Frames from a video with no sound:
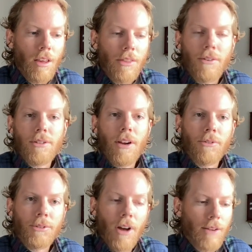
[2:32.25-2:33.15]
There are
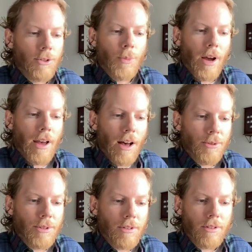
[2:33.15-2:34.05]
several novels by
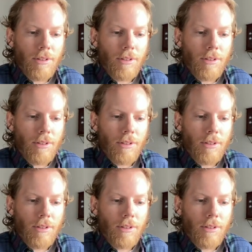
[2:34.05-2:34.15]
Howells.